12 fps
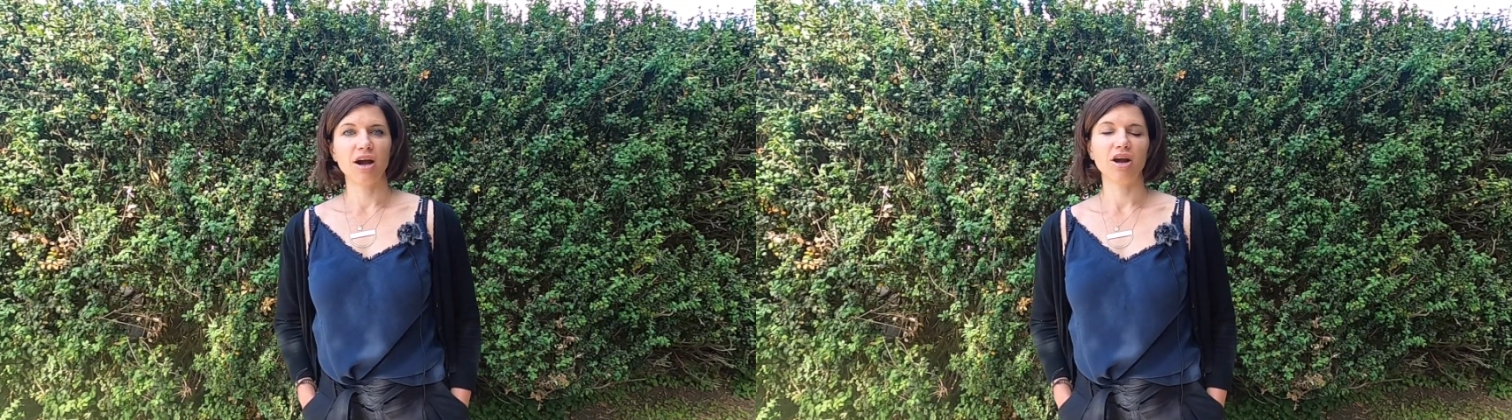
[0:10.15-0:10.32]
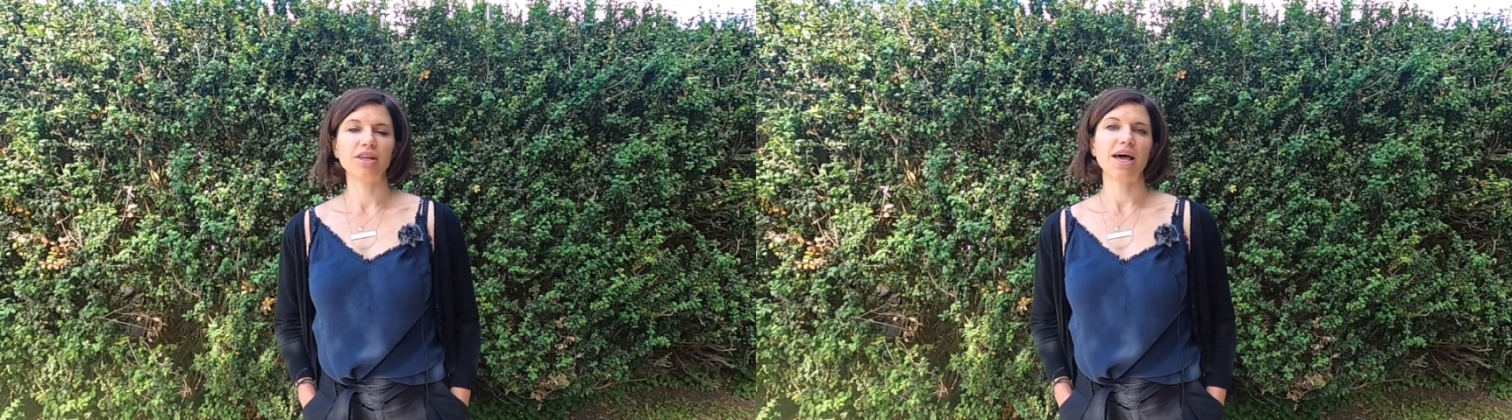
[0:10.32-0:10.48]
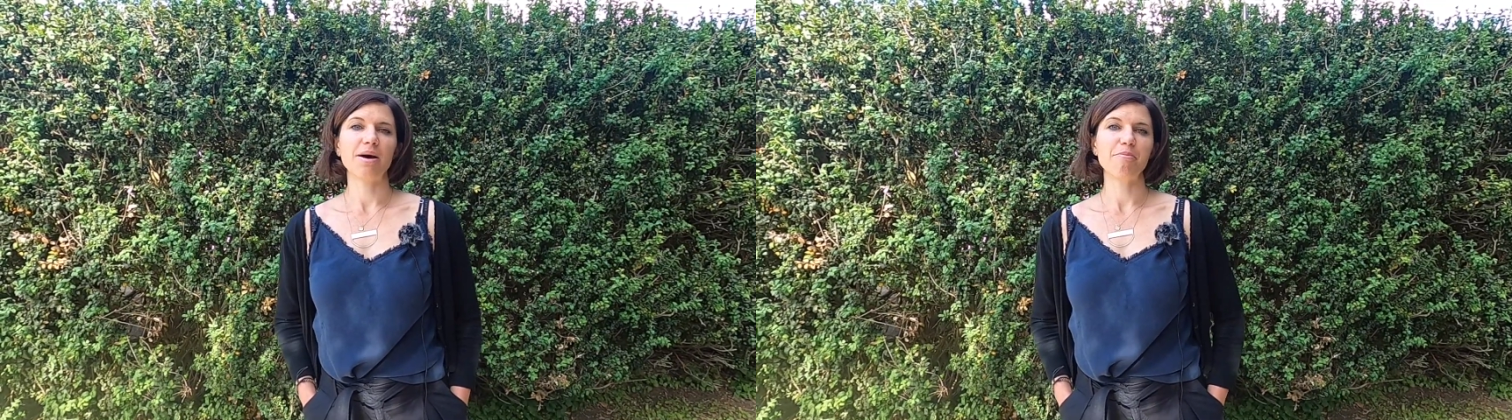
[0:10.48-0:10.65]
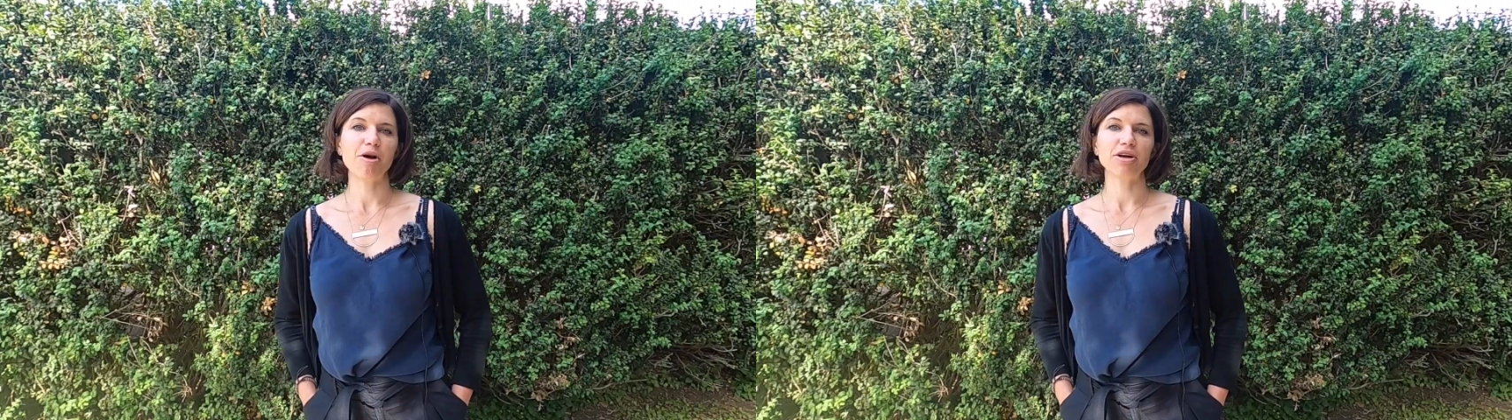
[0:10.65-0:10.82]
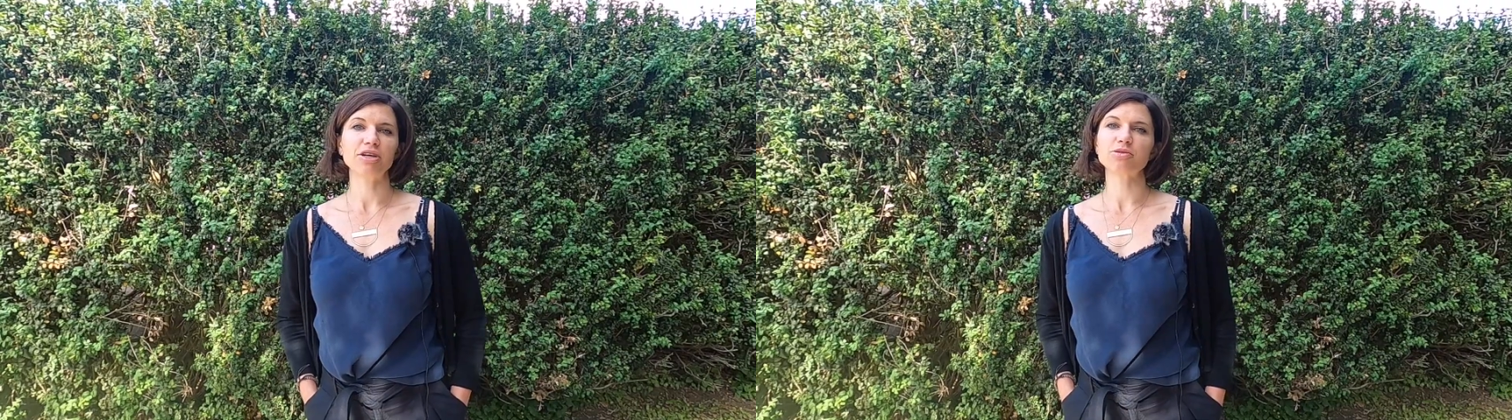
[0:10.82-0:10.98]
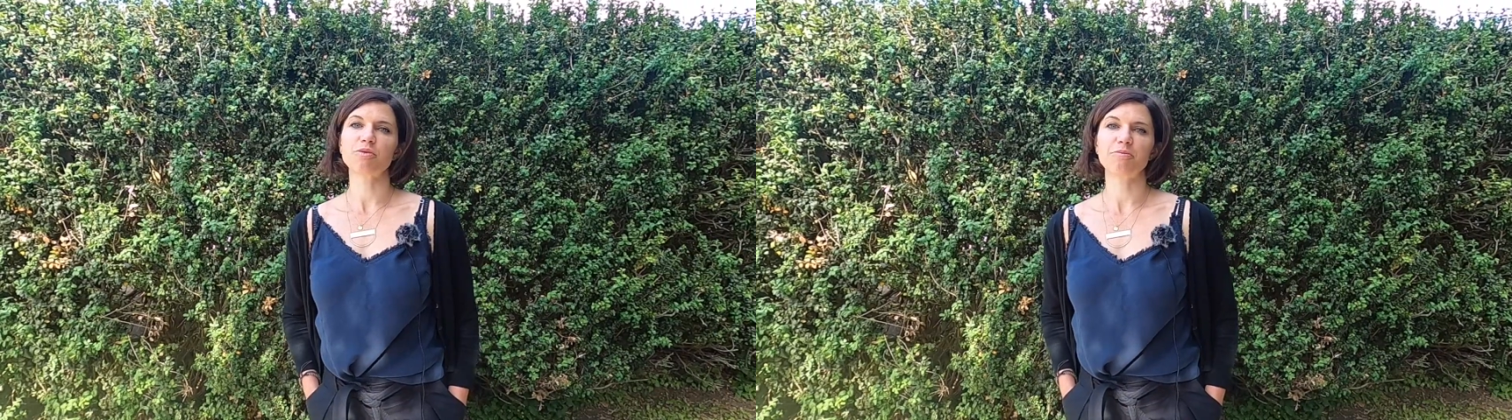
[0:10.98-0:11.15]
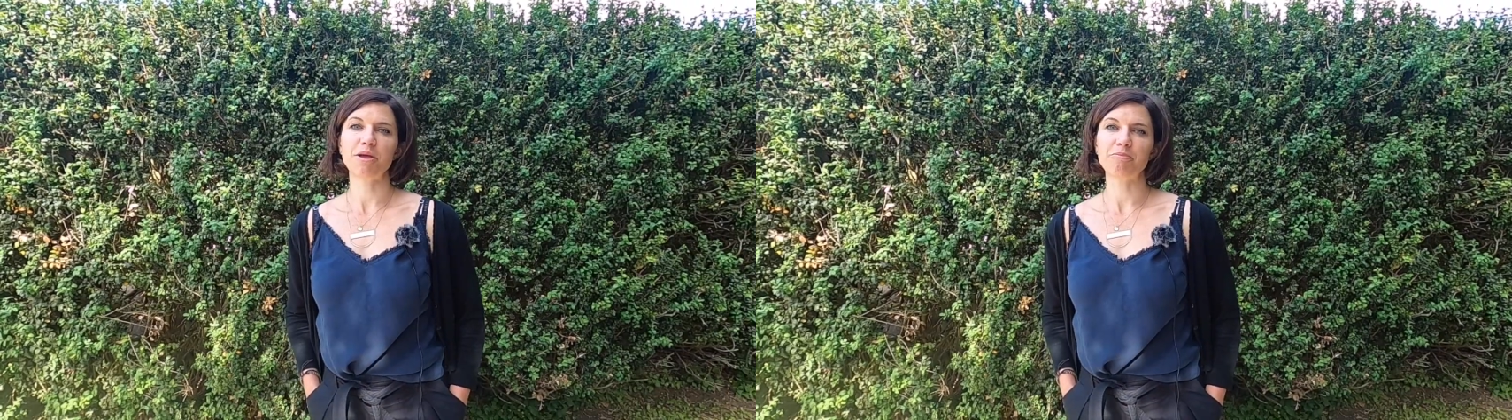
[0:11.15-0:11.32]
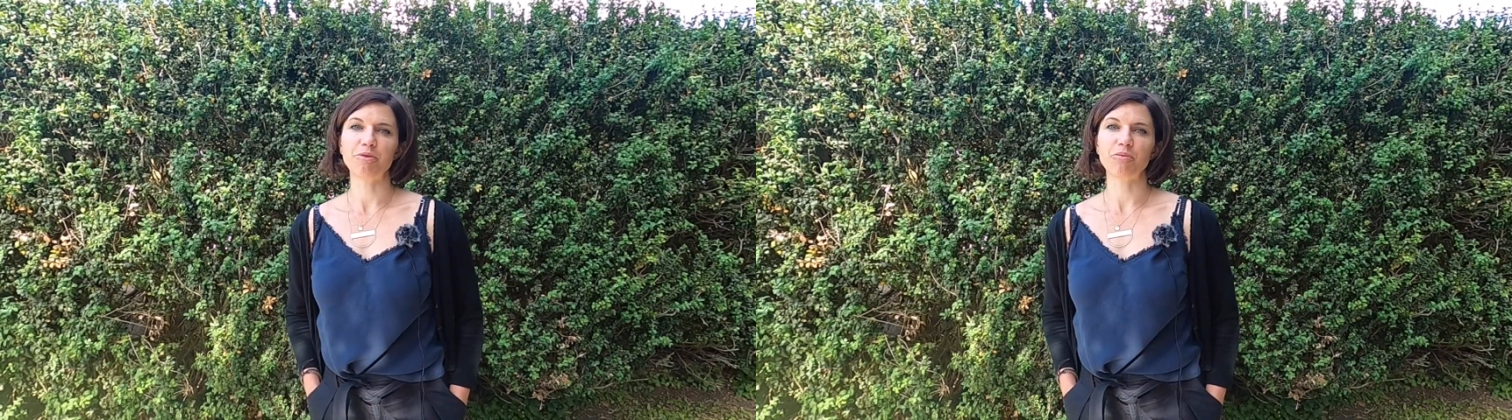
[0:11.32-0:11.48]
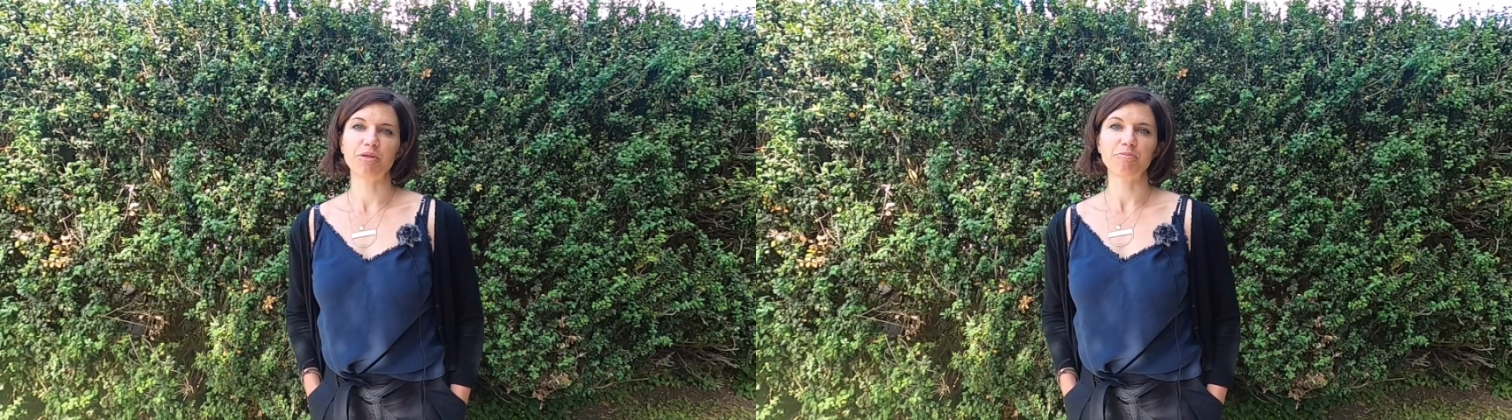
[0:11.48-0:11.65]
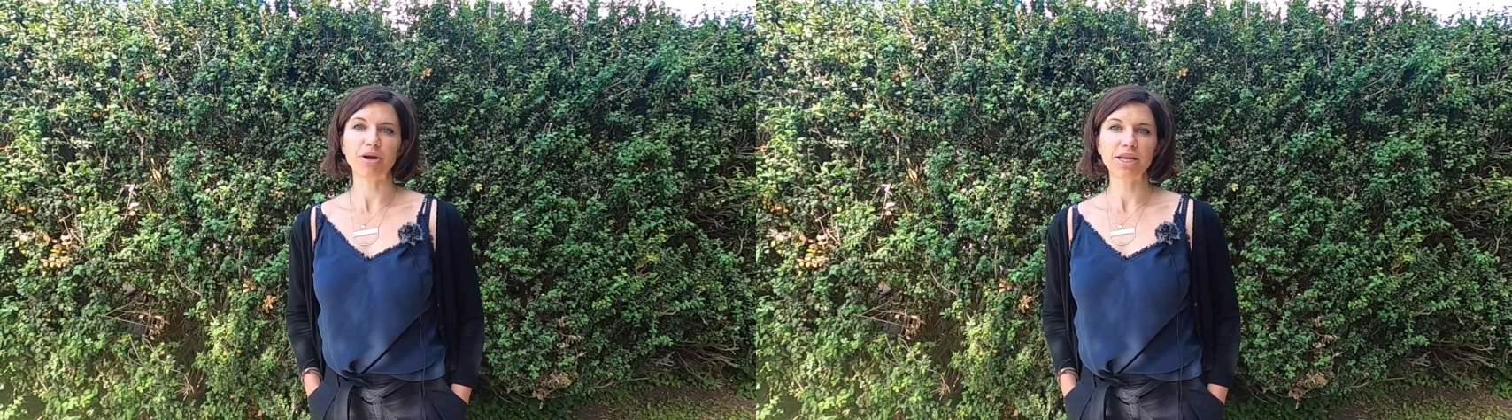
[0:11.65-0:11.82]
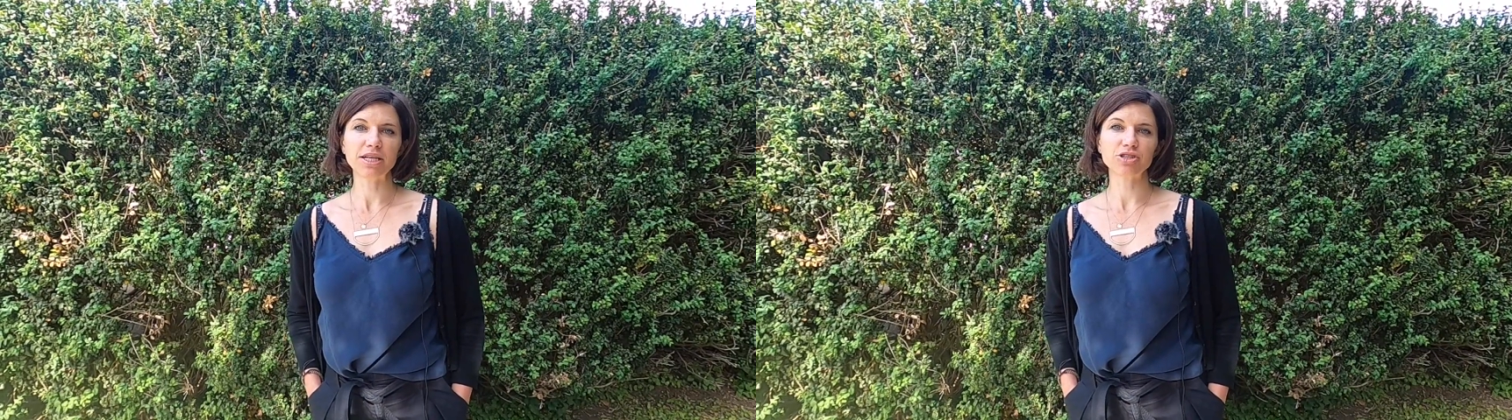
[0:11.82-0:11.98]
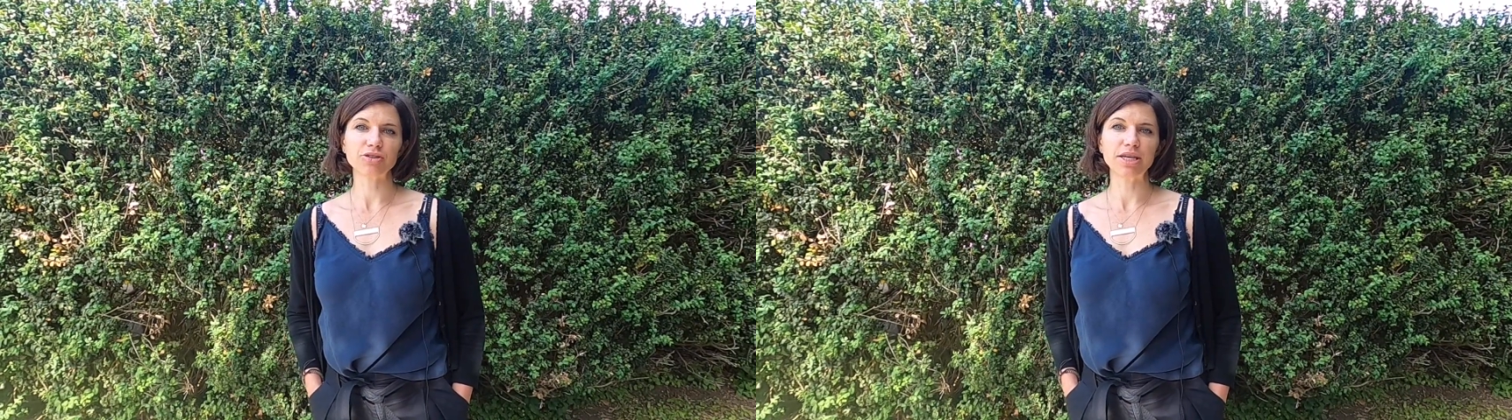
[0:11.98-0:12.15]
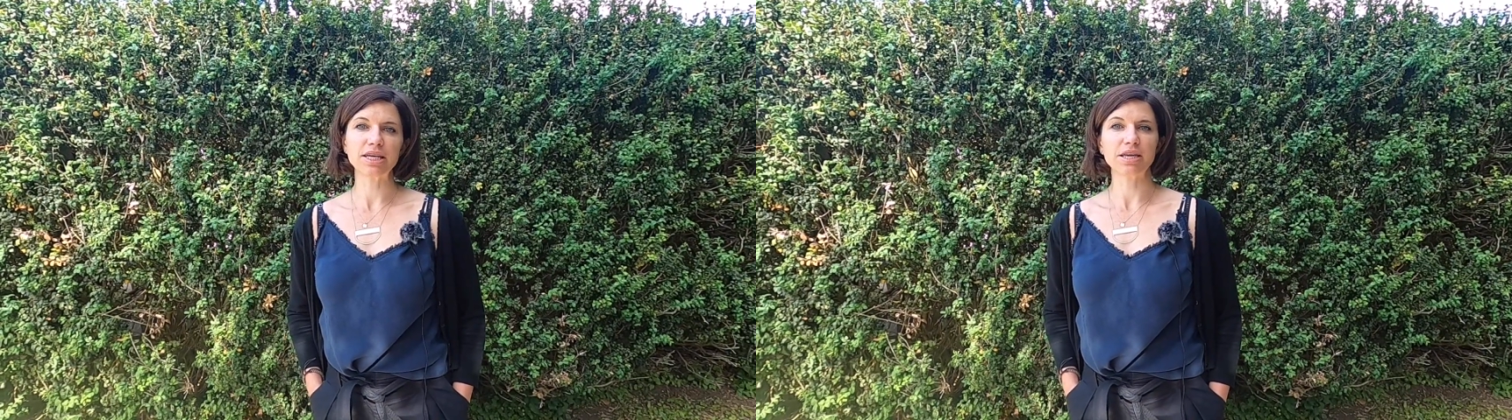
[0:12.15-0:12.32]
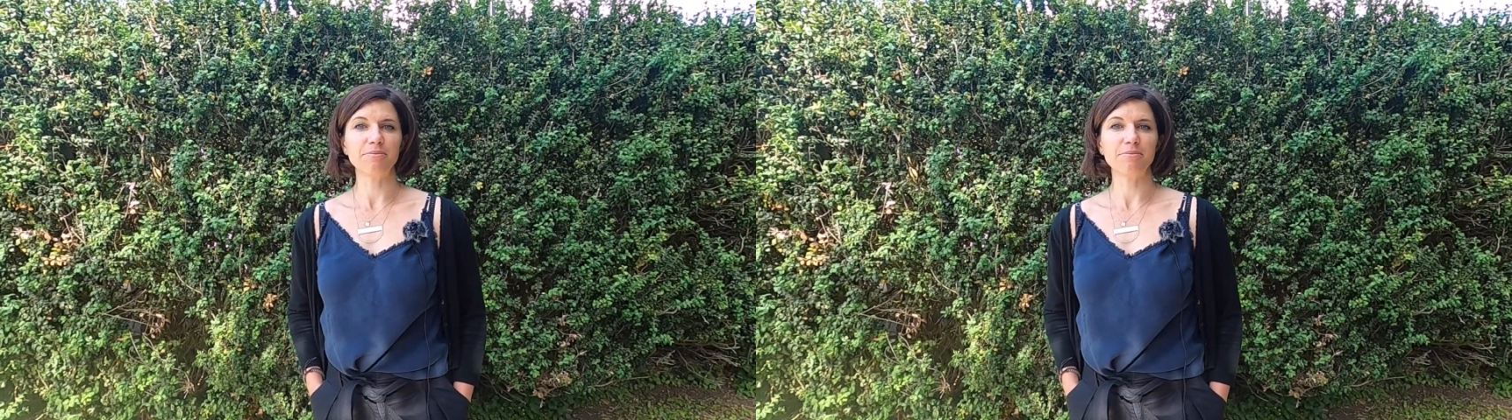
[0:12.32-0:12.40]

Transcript: Our lab partners with people with brain injury,